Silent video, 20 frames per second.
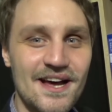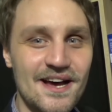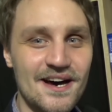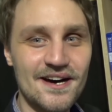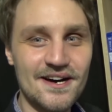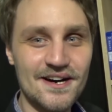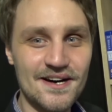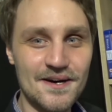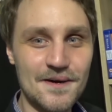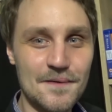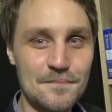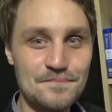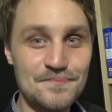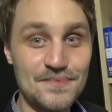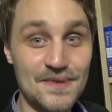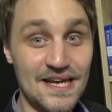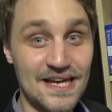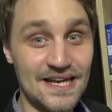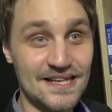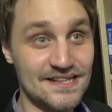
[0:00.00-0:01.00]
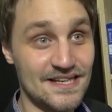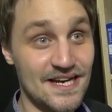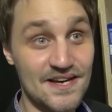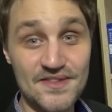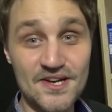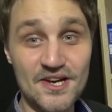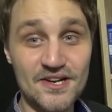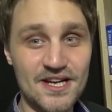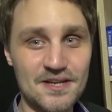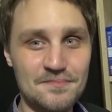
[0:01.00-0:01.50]
And I
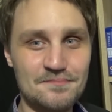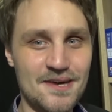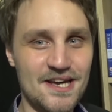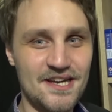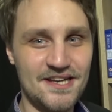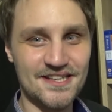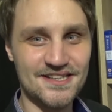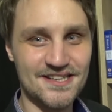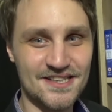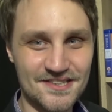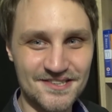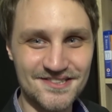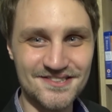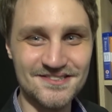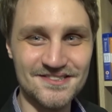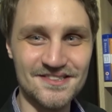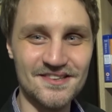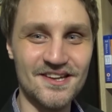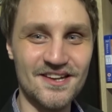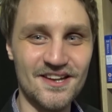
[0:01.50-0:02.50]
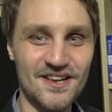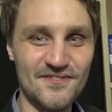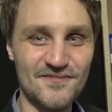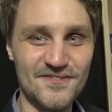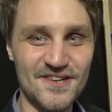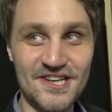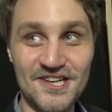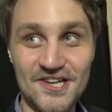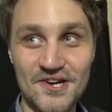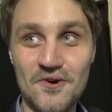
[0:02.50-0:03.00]
thought I'd make another little
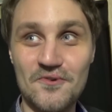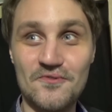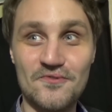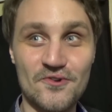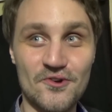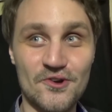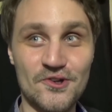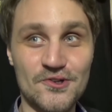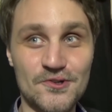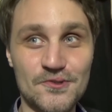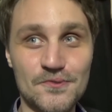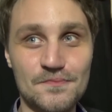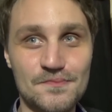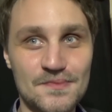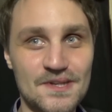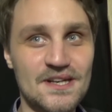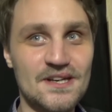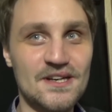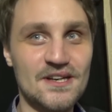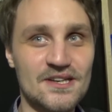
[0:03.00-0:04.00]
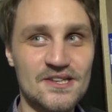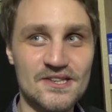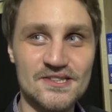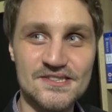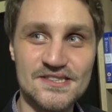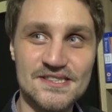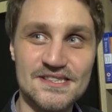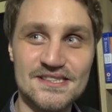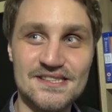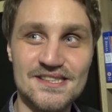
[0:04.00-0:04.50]
video for you
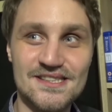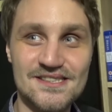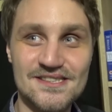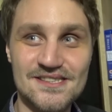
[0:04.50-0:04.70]
because